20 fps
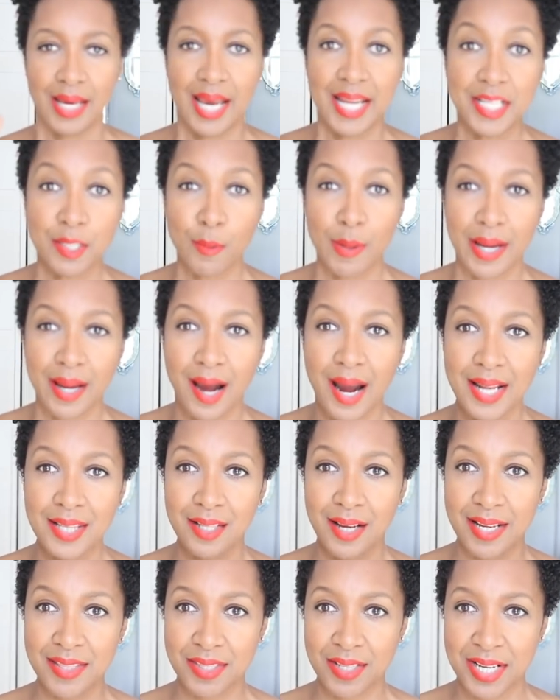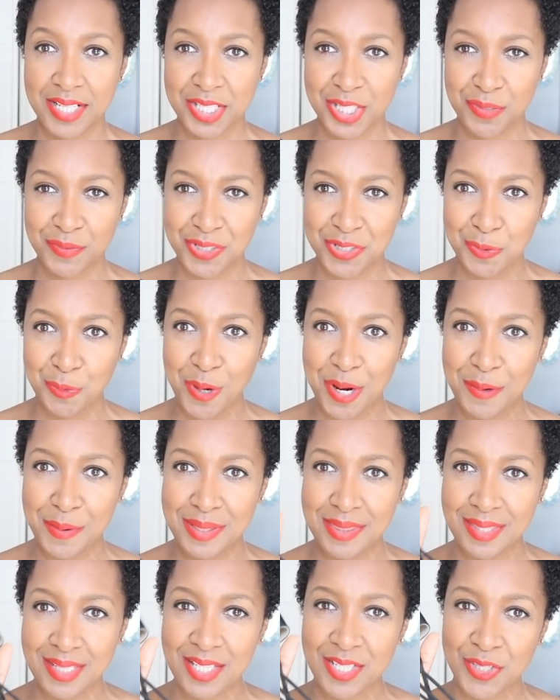Anyway, I like the idea of just
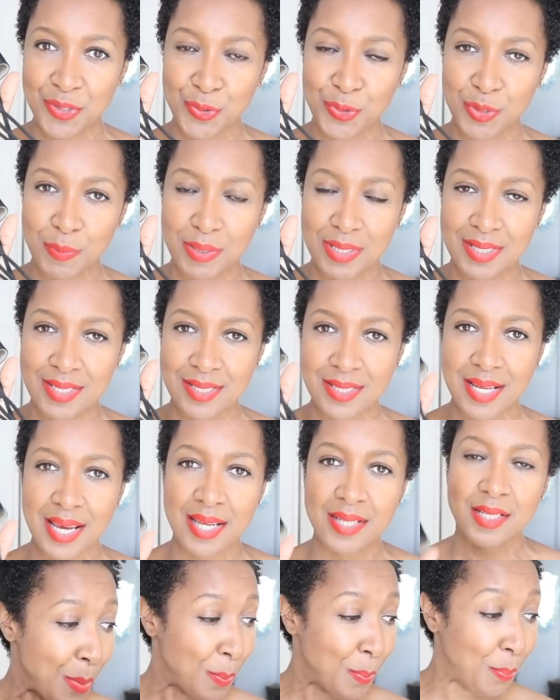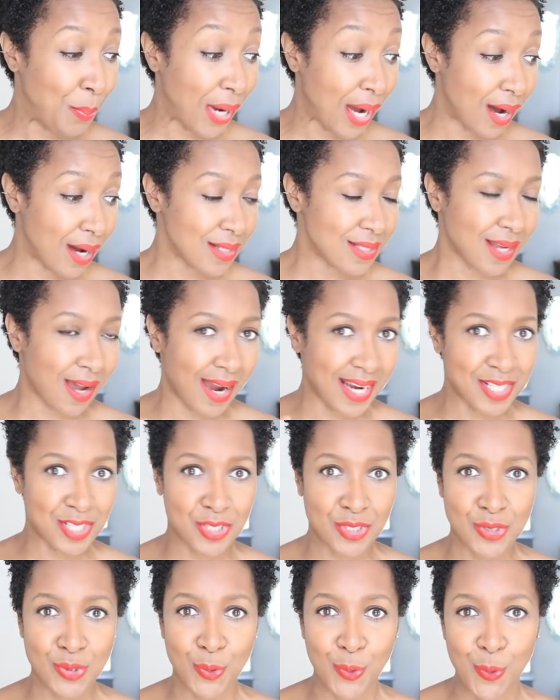wearing these through them instead, but I
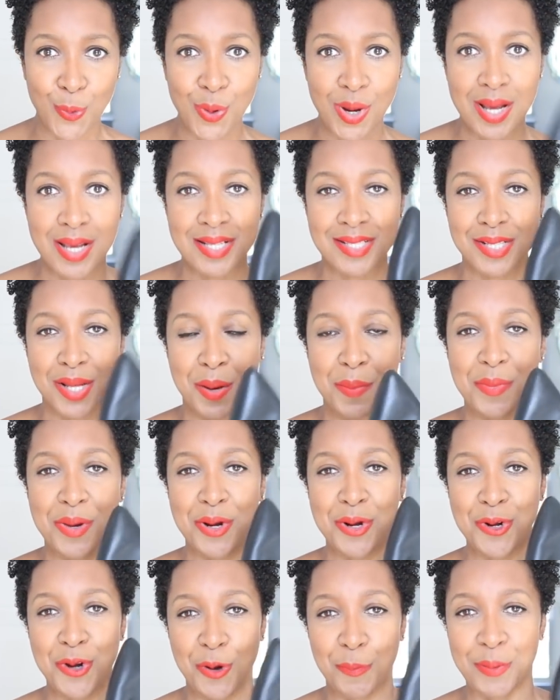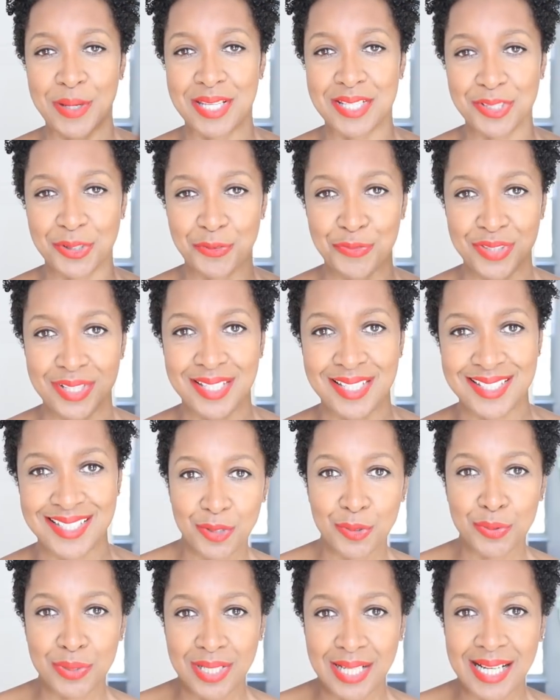saw some copies of these
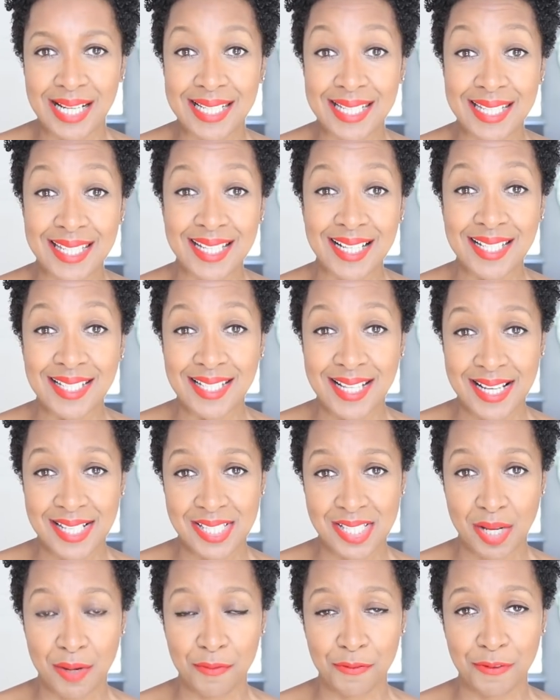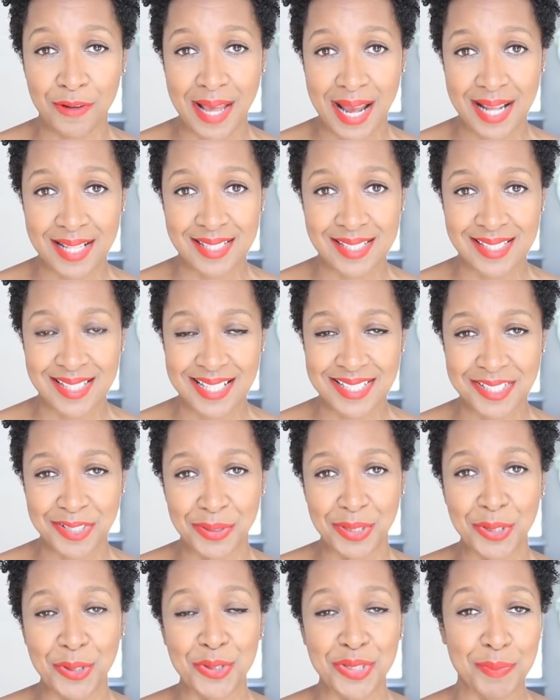called the Kalea Lace Up Flats. So
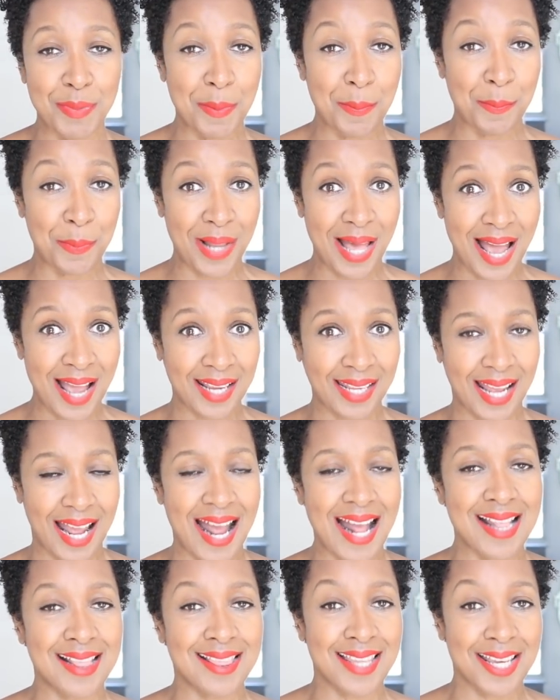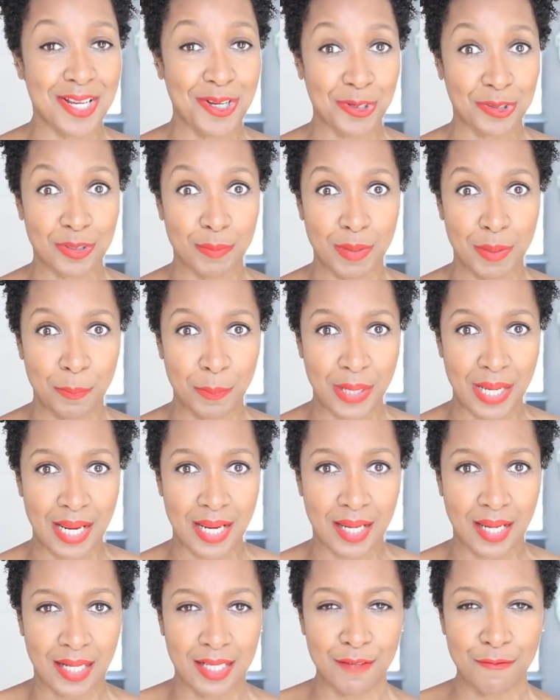they got them in black and they got them in
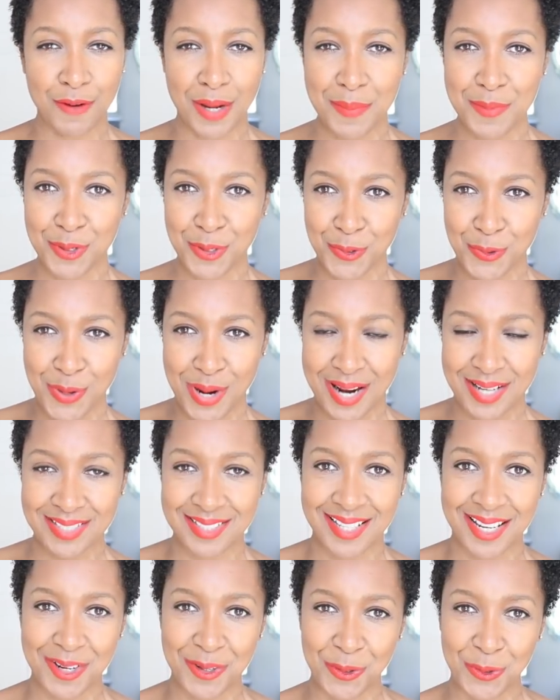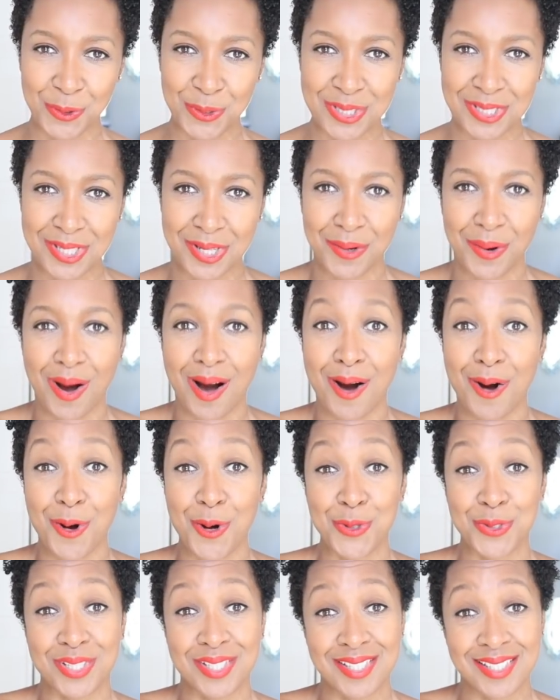pink. And if I'm correct, they also are
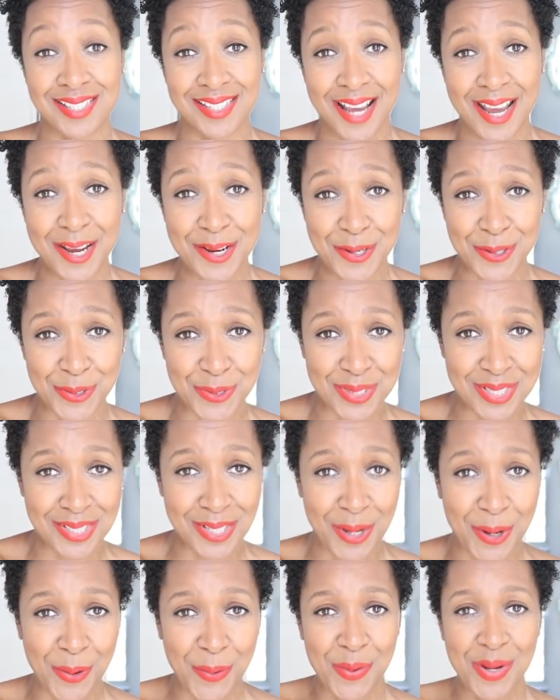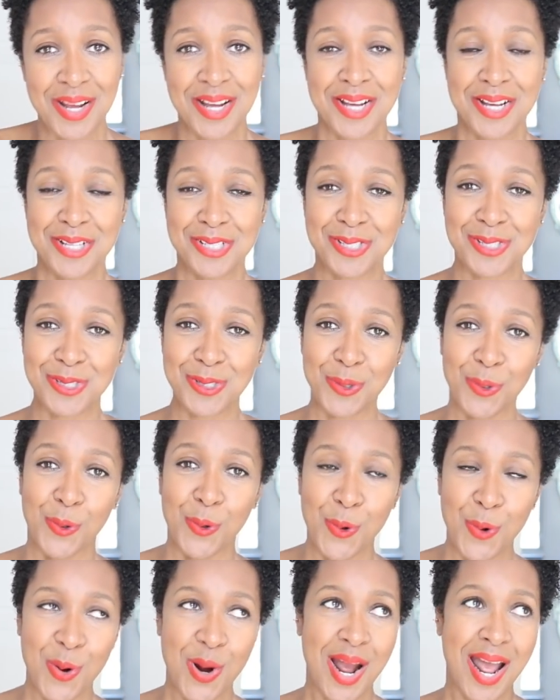on sale. So
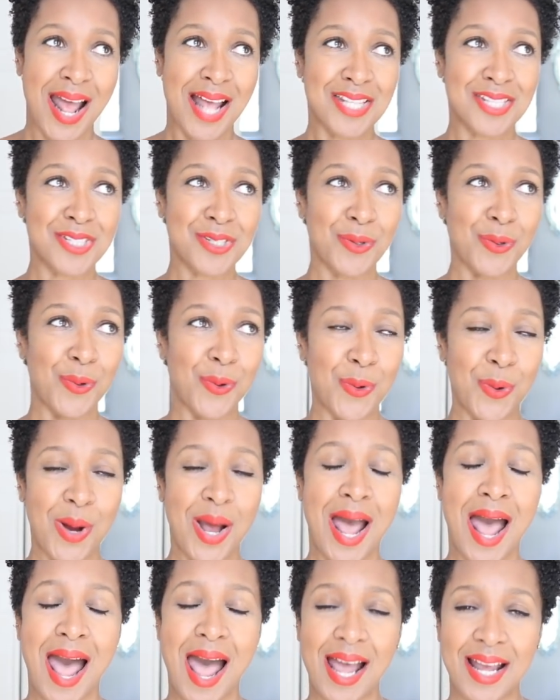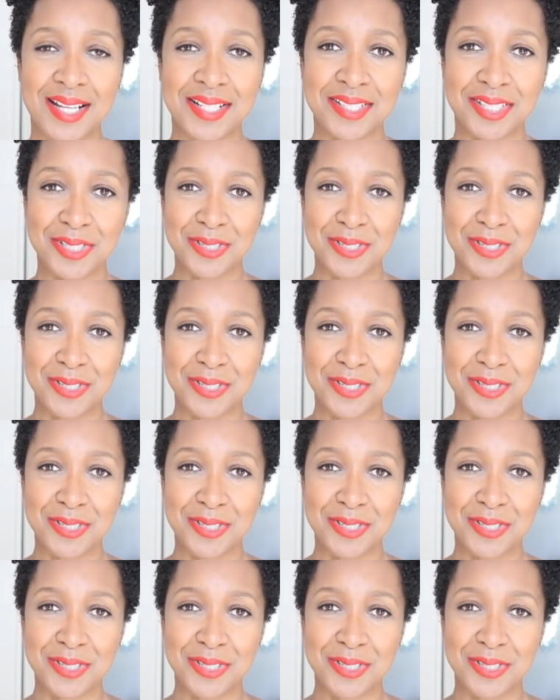score, score, and